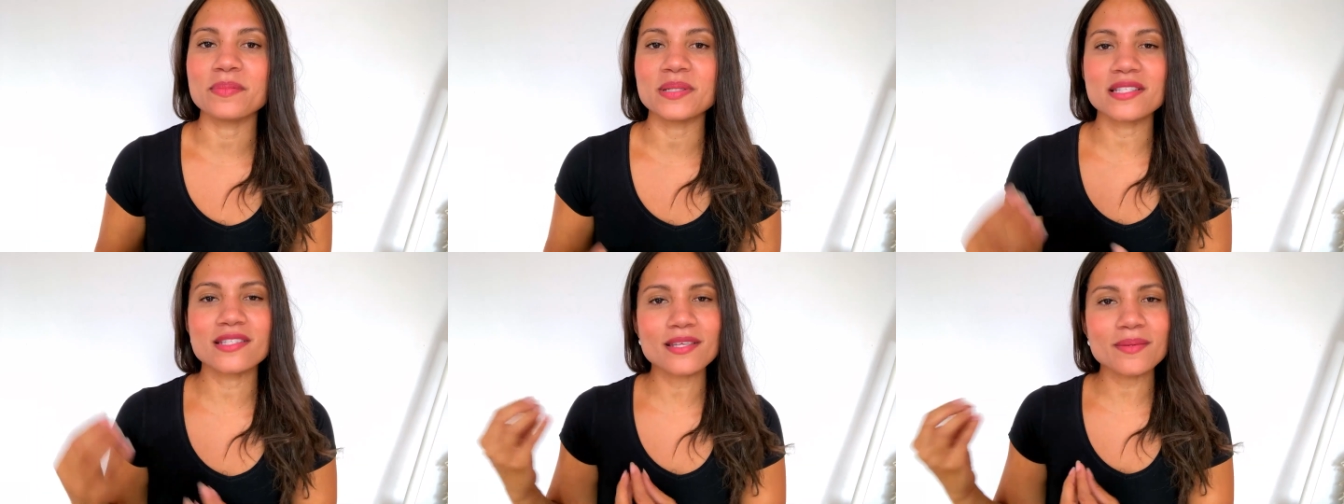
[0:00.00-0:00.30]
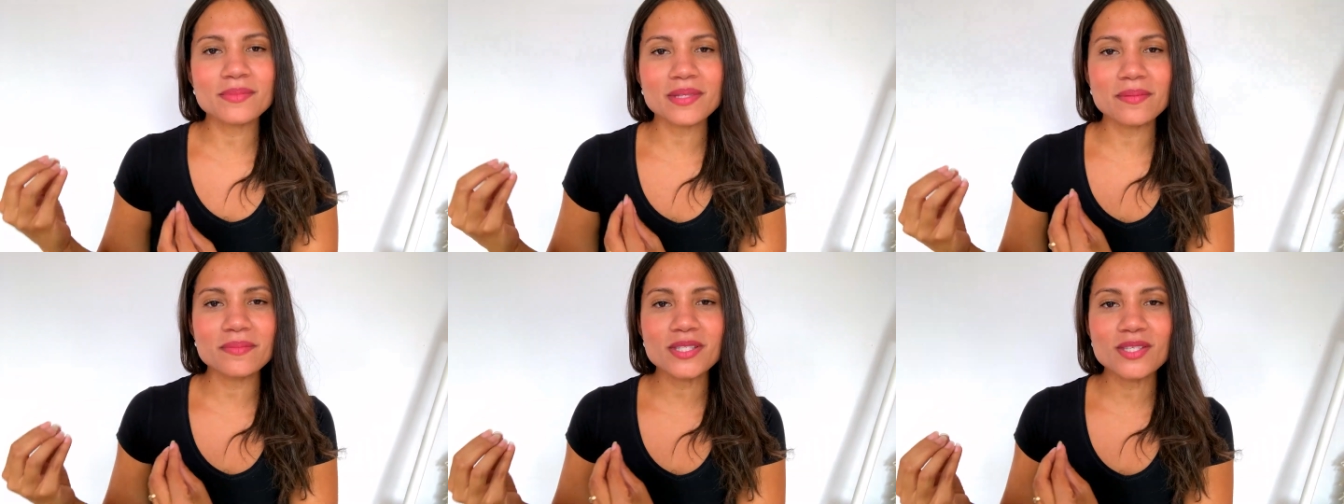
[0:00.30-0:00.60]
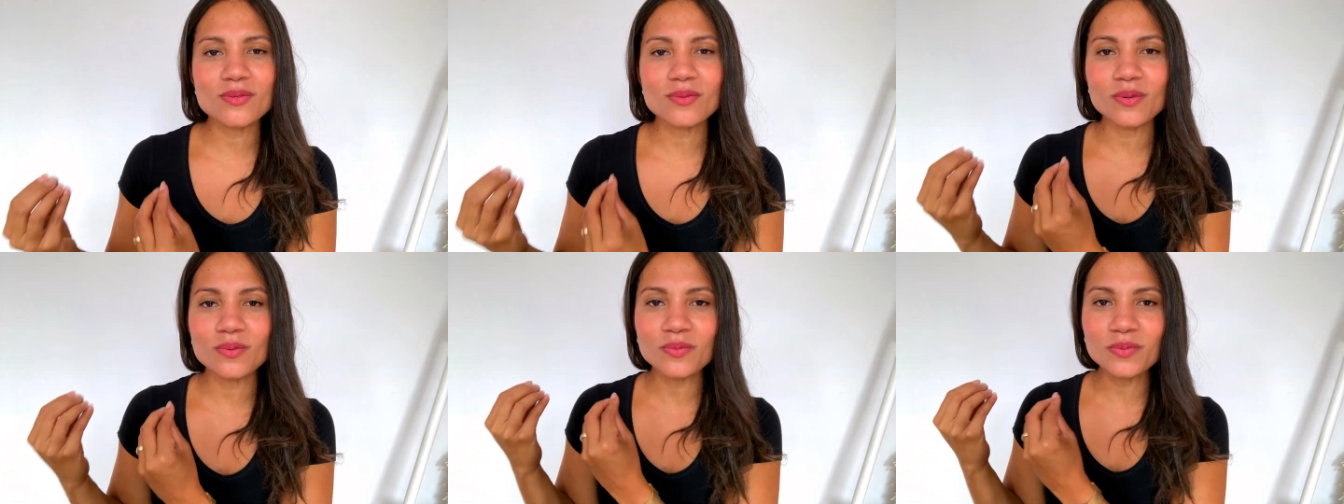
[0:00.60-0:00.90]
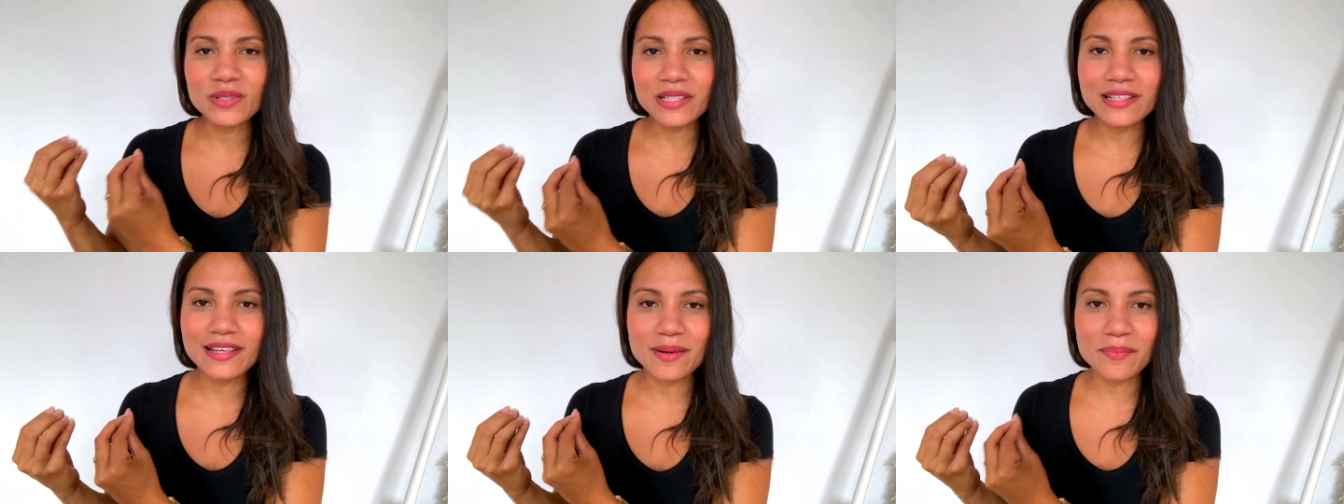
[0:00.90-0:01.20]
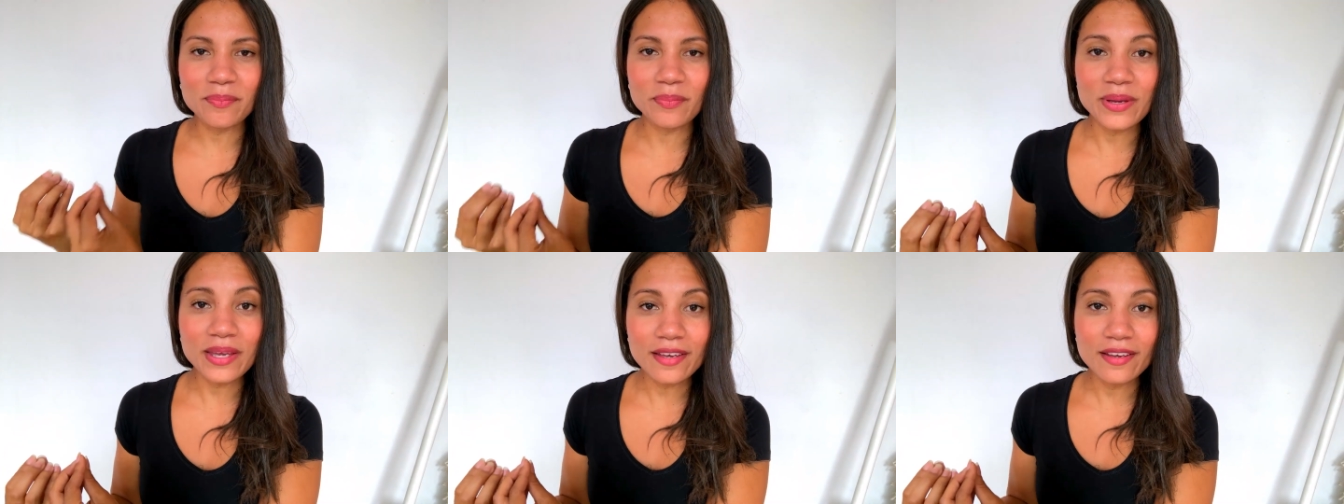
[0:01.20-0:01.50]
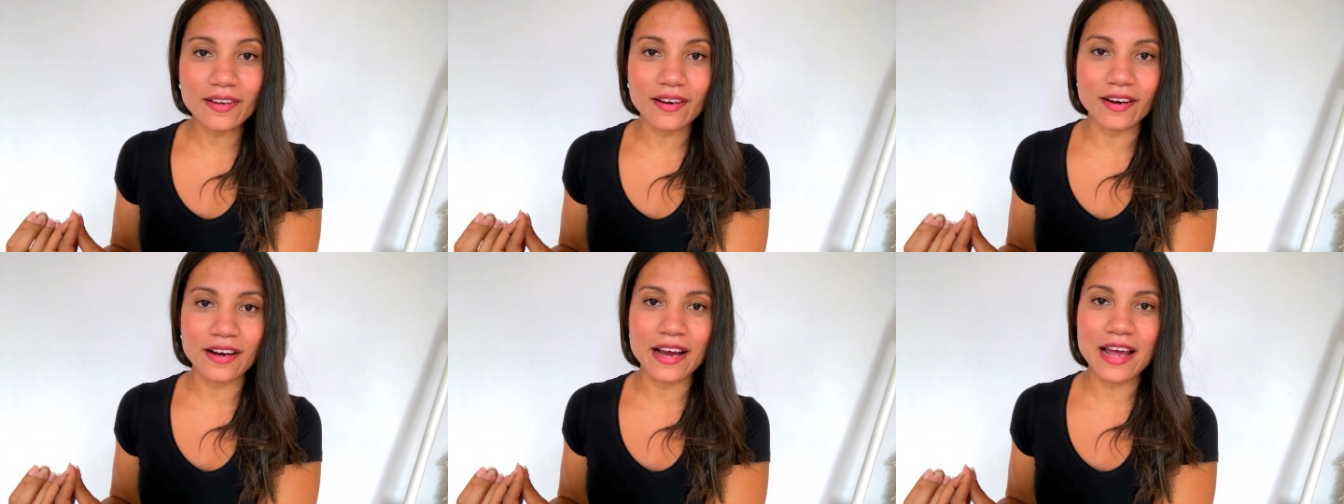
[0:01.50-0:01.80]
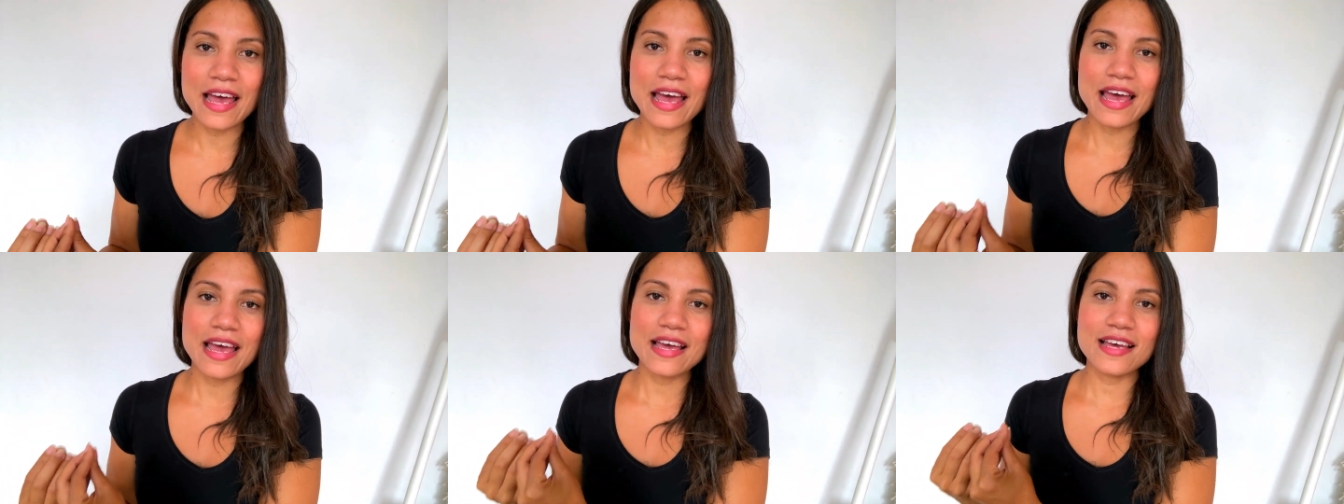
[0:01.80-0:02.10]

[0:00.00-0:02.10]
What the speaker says: But sometimes he will really appear